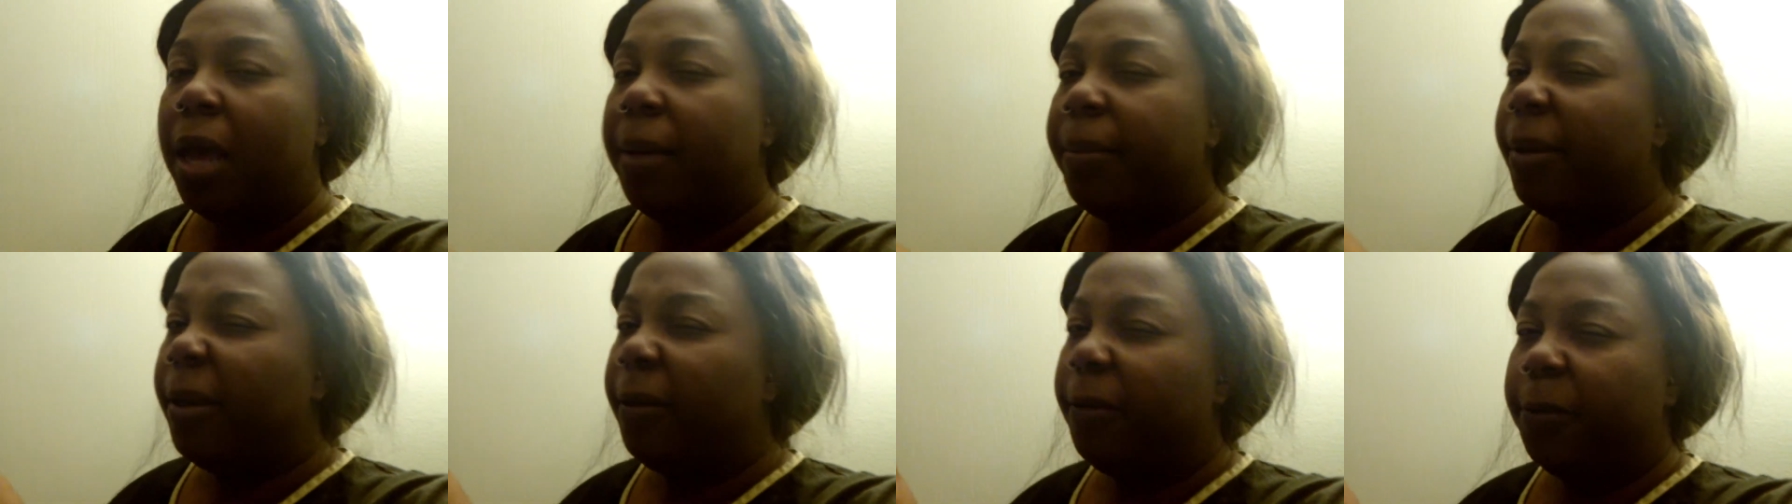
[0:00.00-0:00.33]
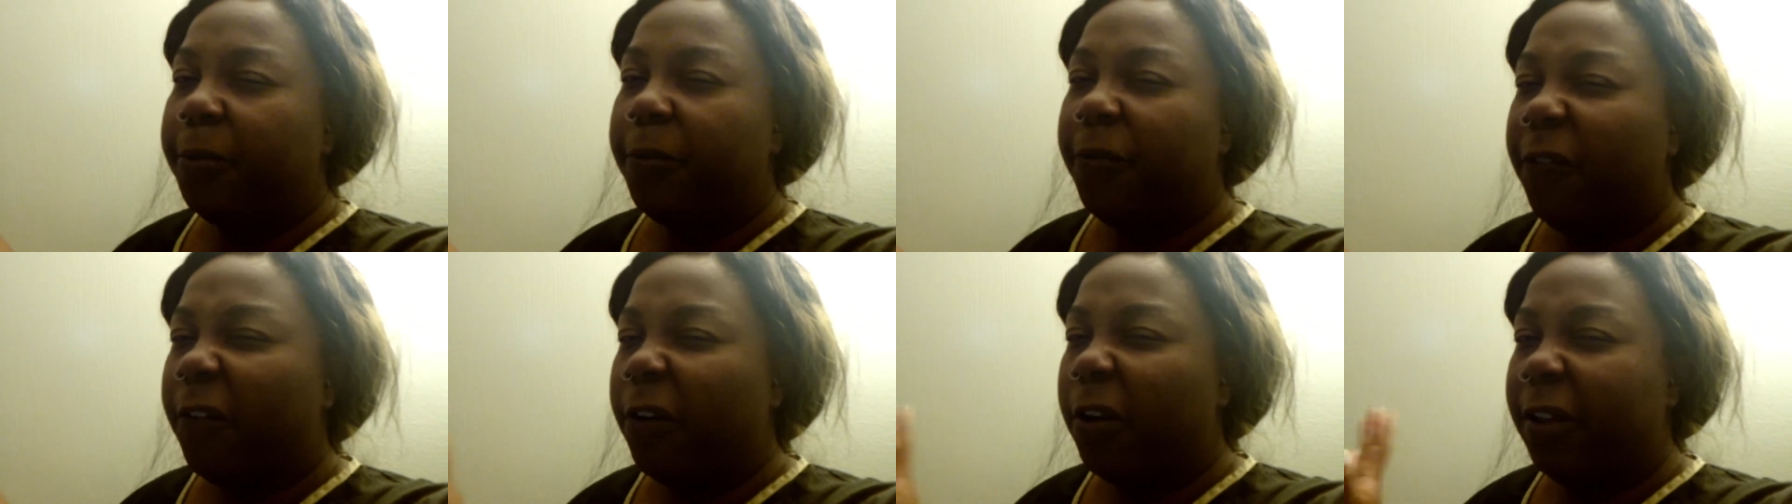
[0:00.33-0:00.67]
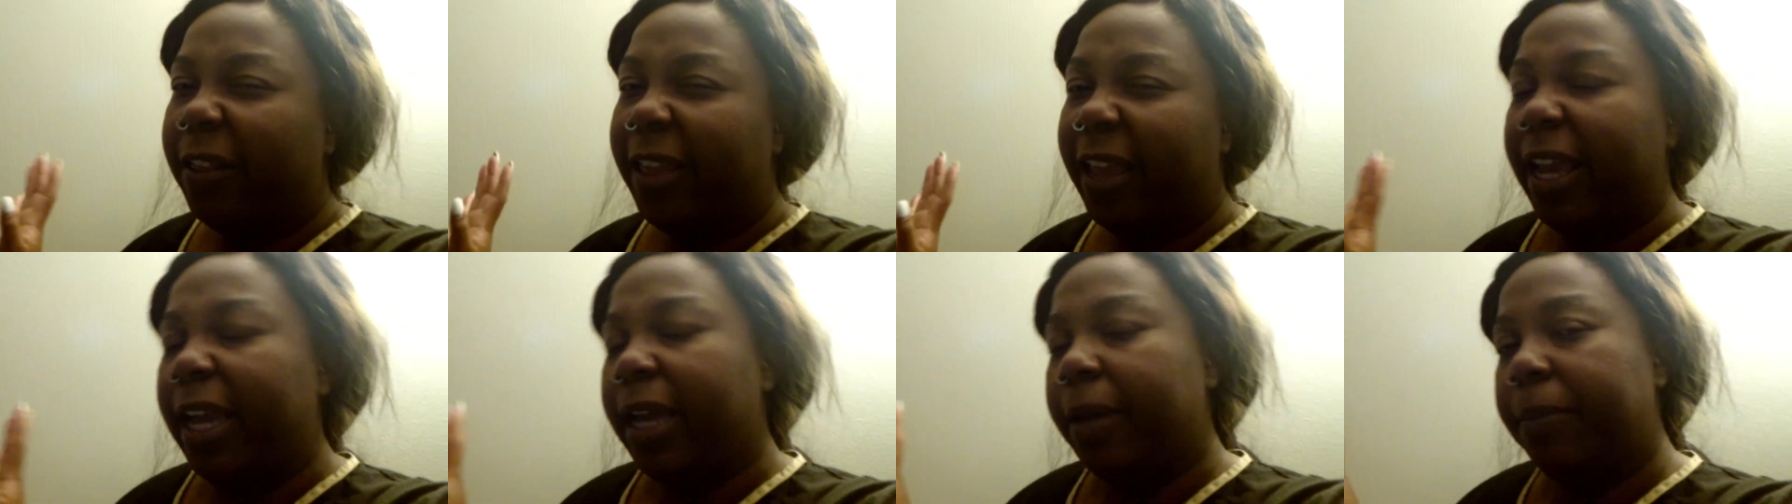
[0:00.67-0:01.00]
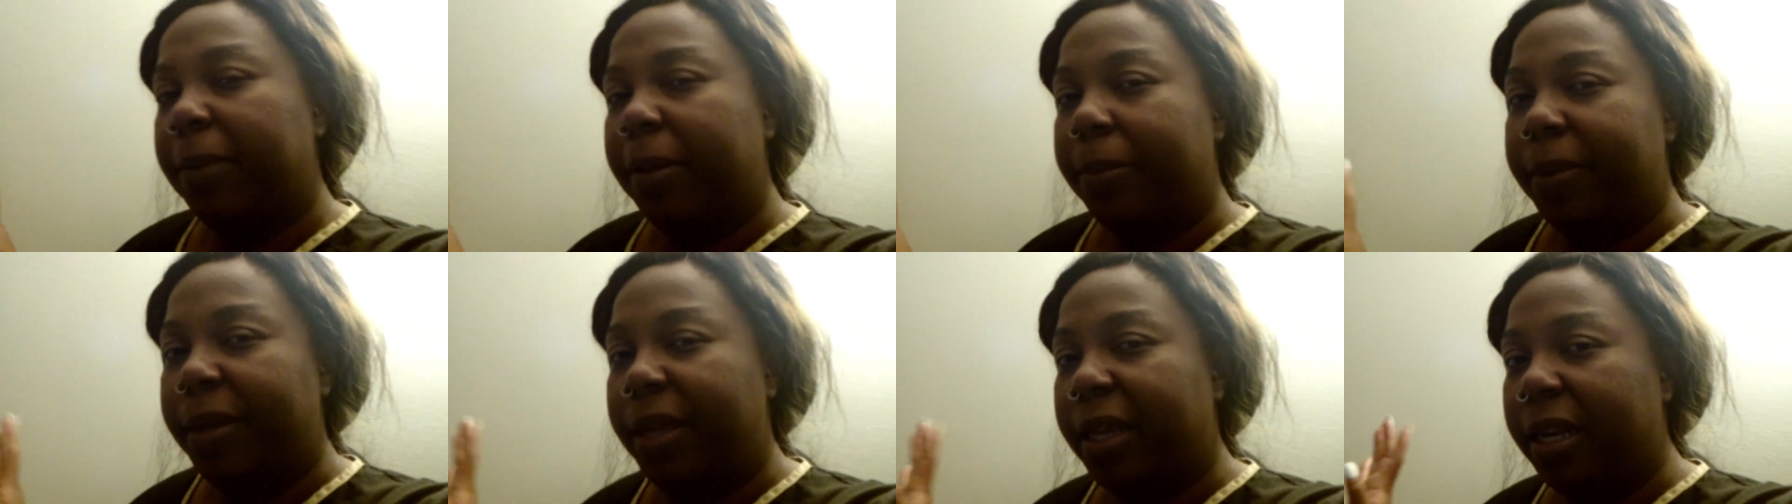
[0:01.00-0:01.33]
maybe for like
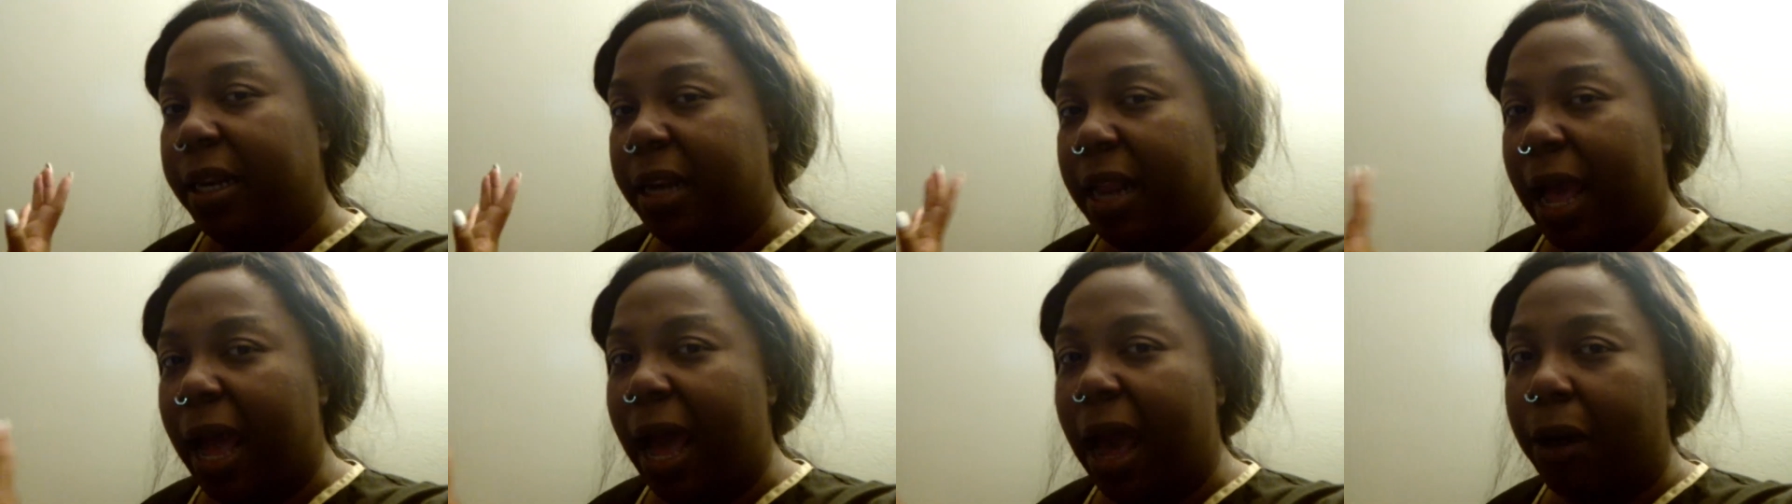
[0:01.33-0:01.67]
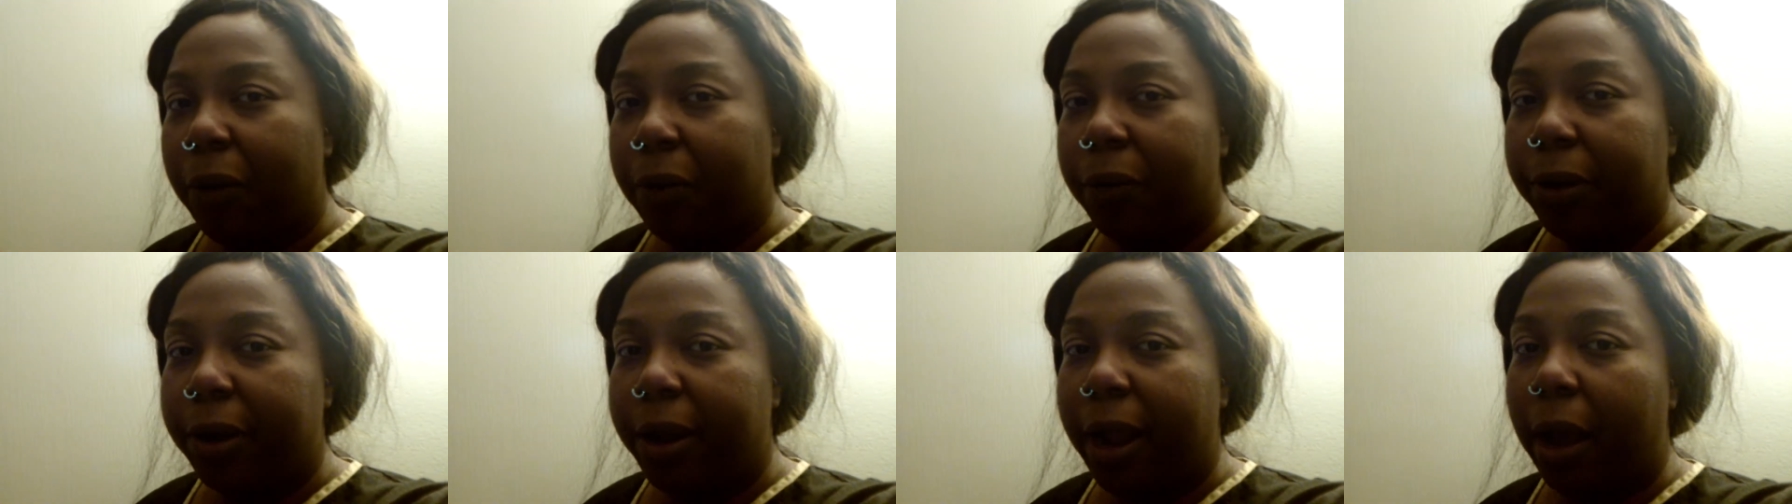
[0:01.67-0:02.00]
maybe an hour,